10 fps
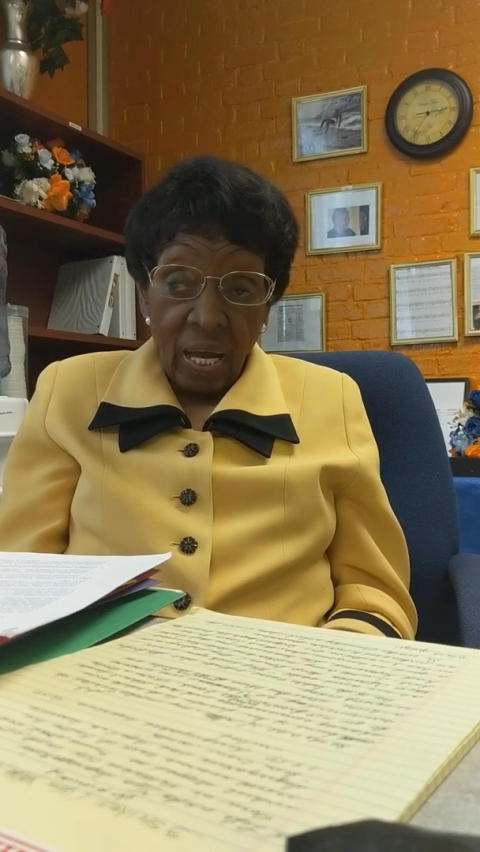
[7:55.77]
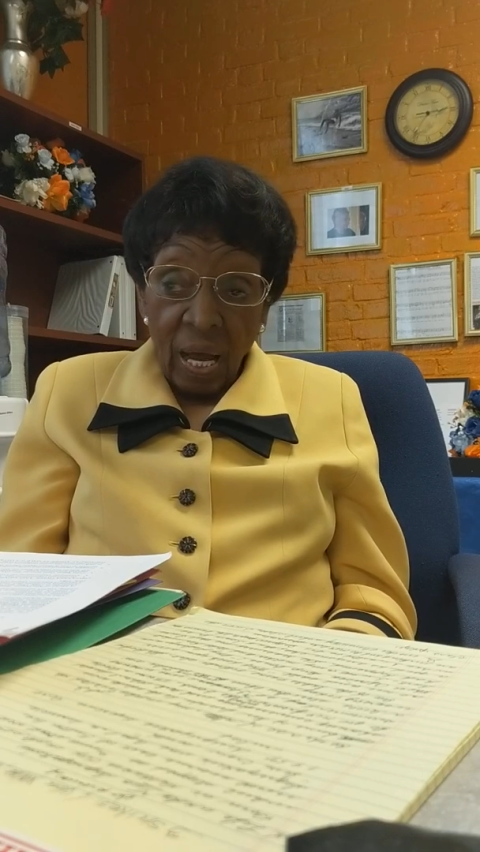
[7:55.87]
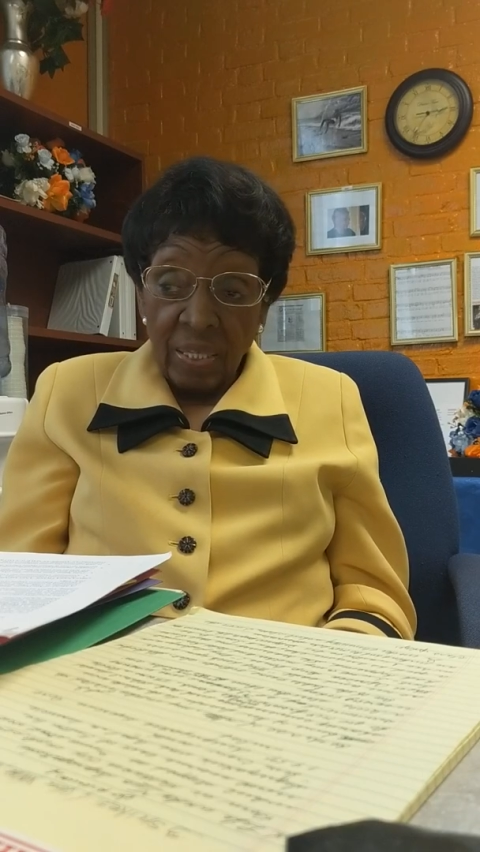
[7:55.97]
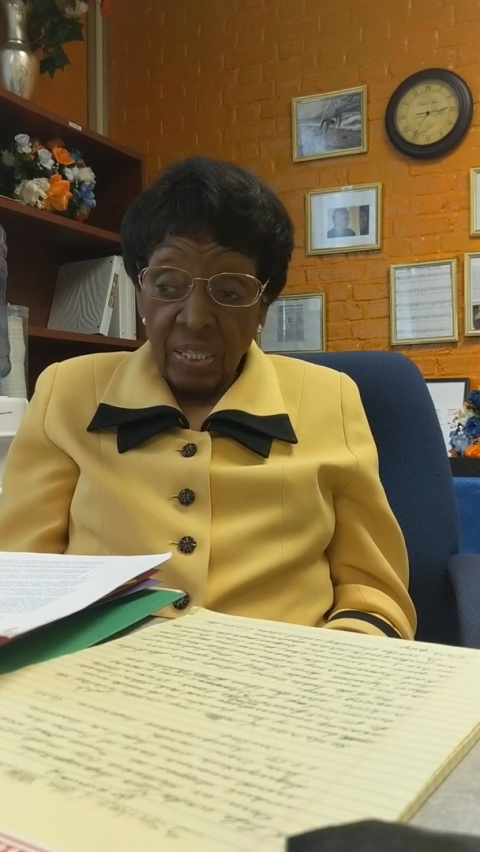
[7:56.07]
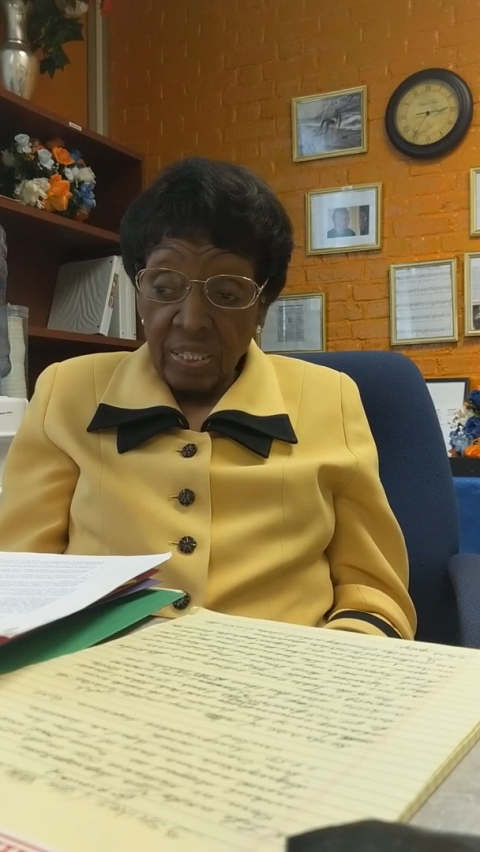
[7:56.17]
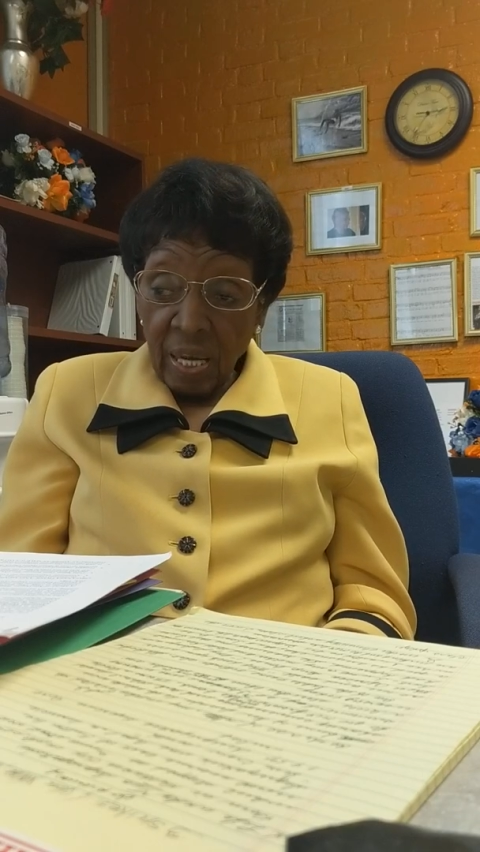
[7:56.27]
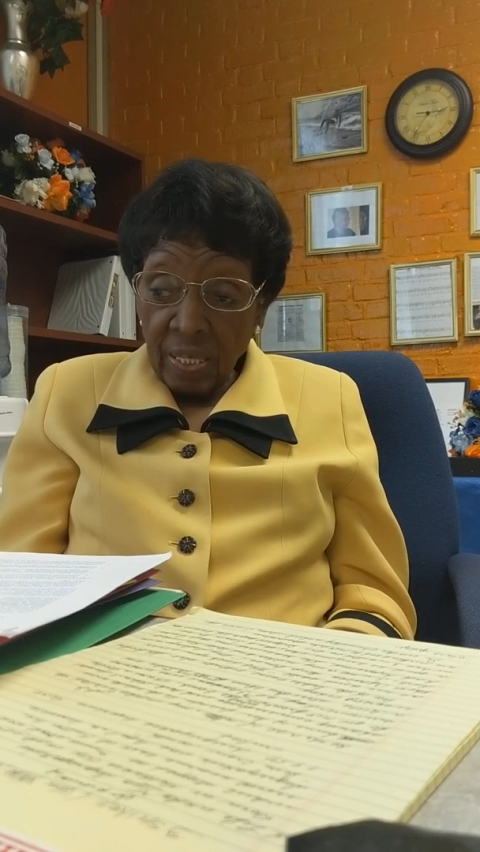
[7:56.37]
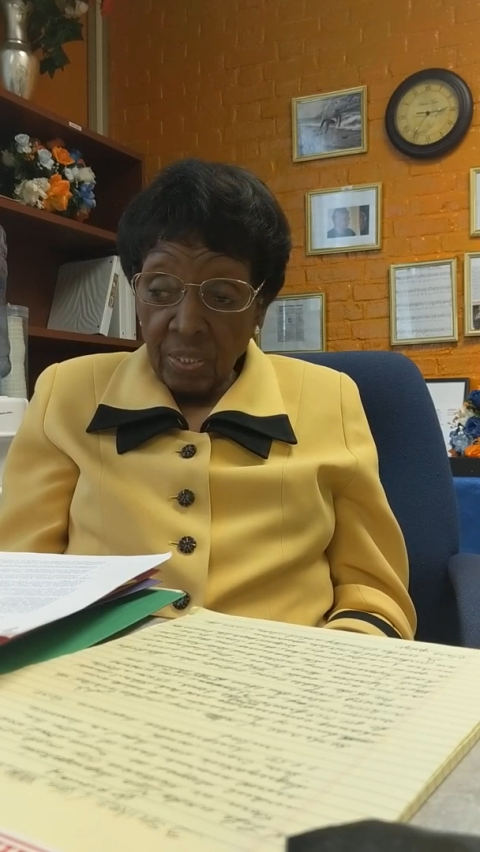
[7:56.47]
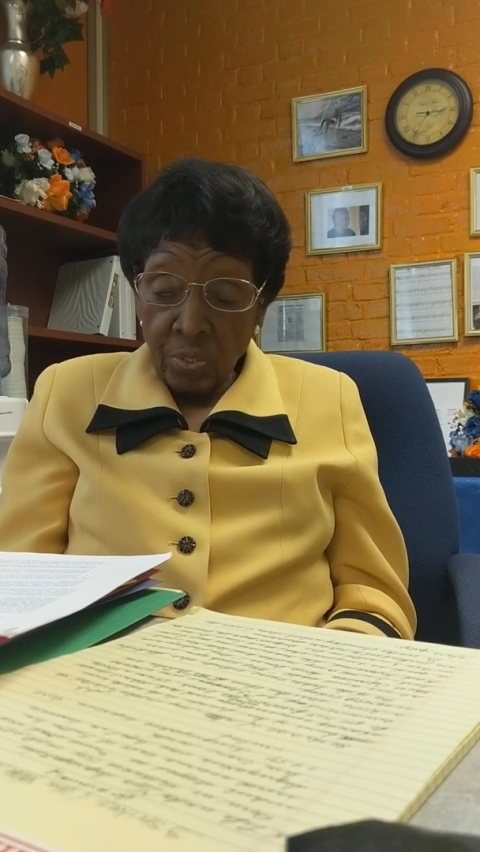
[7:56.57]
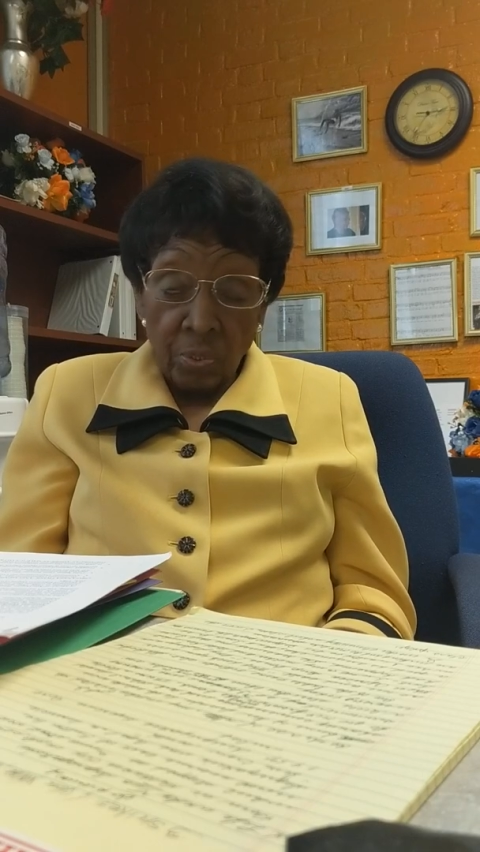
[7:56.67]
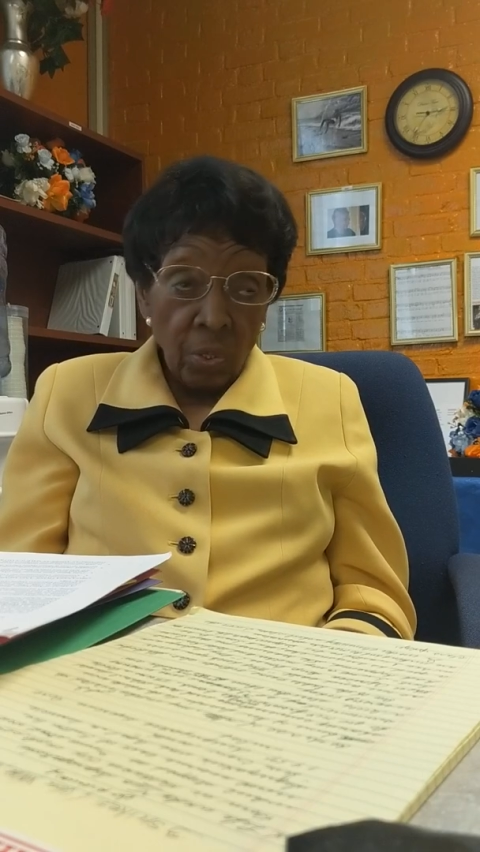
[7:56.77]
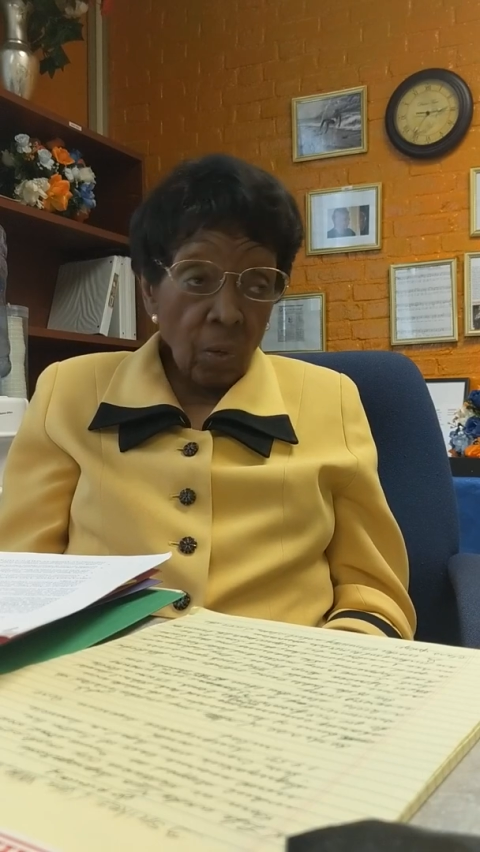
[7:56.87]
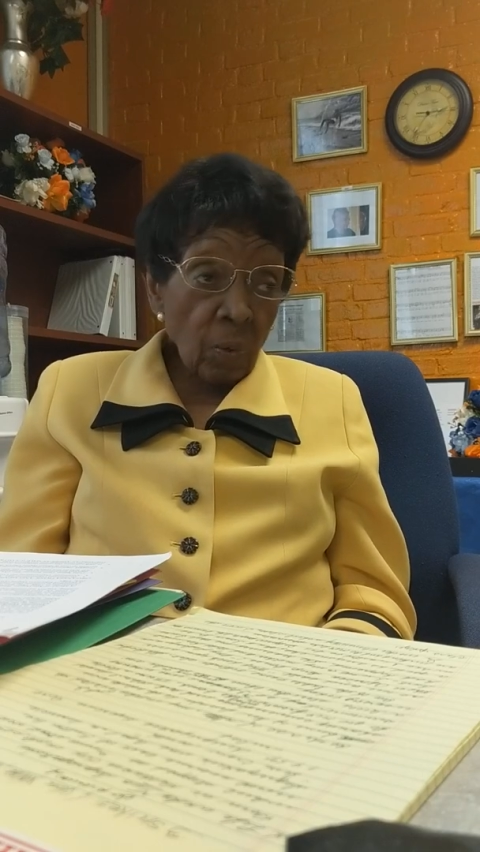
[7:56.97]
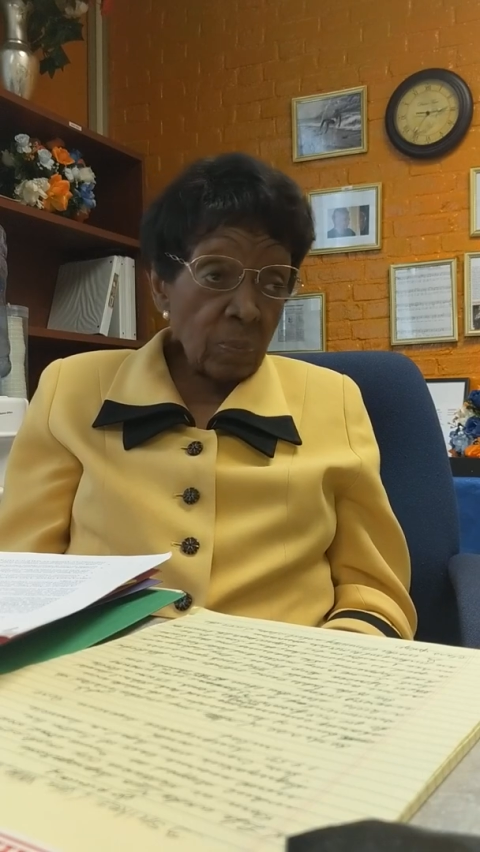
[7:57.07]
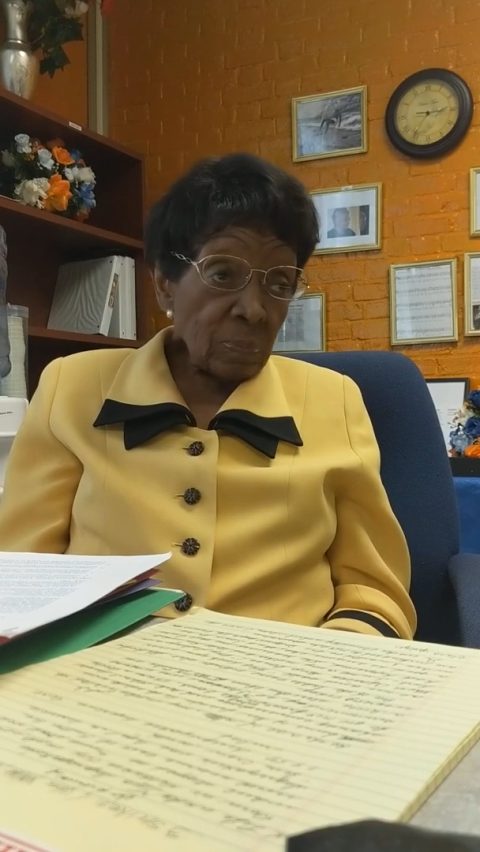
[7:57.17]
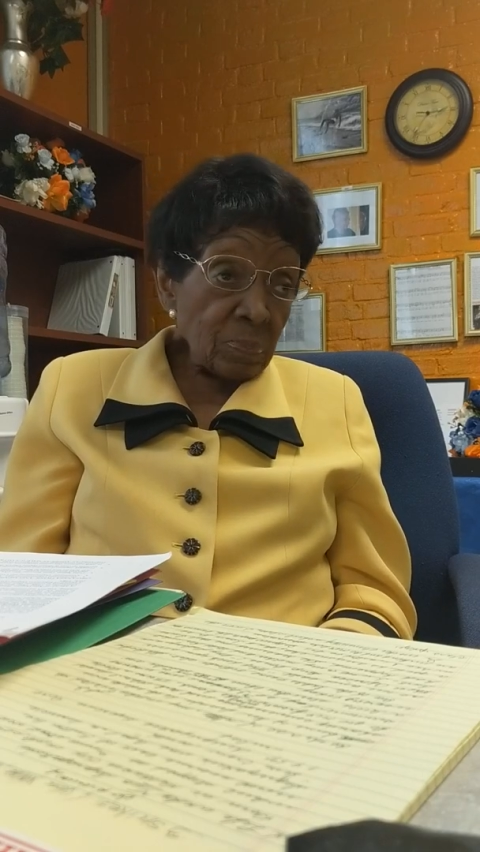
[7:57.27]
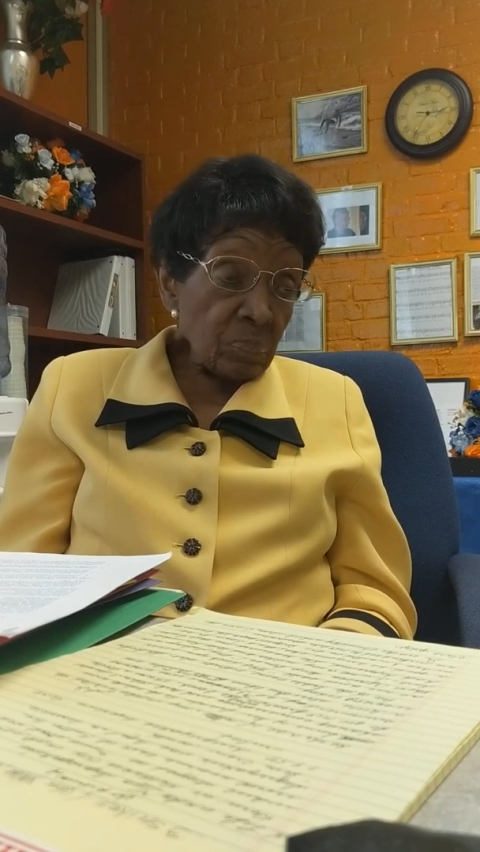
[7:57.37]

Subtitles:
I decided to go